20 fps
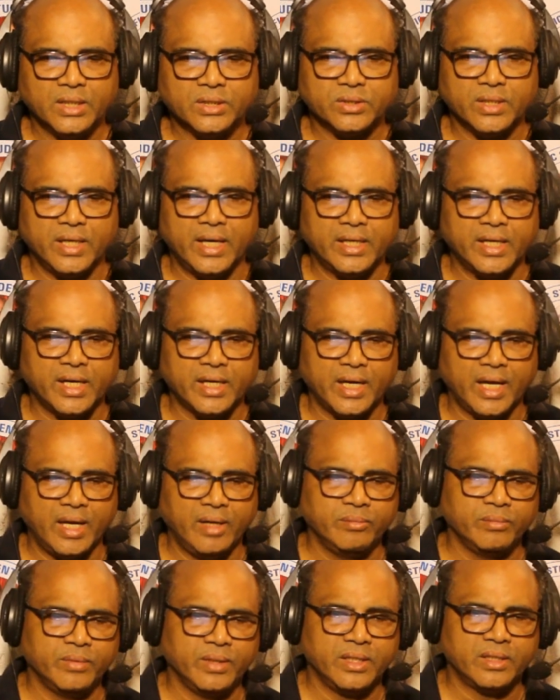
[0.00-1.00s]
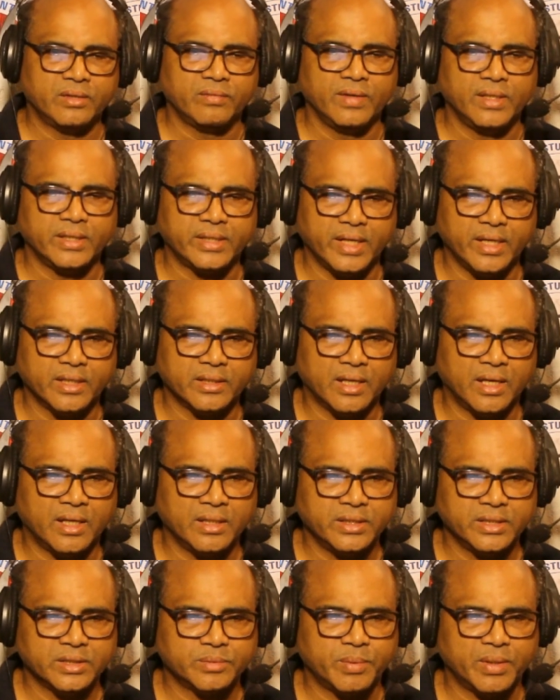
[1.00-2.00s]
so at a time it will take
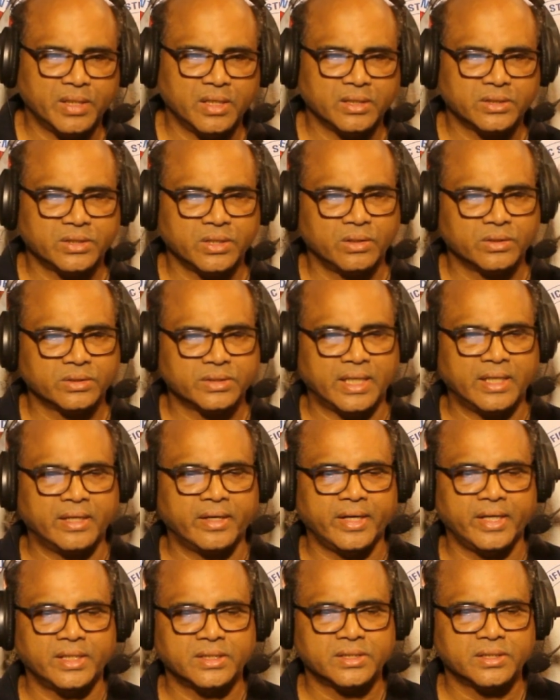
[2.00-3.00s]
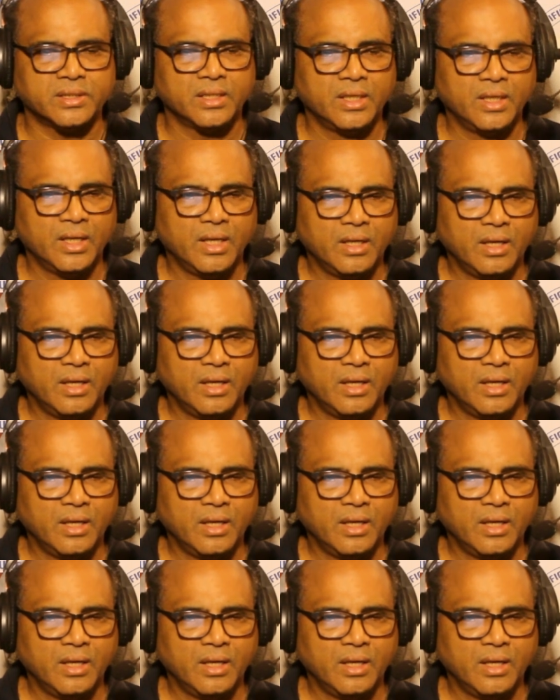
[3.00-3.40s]
all these particular so sun rays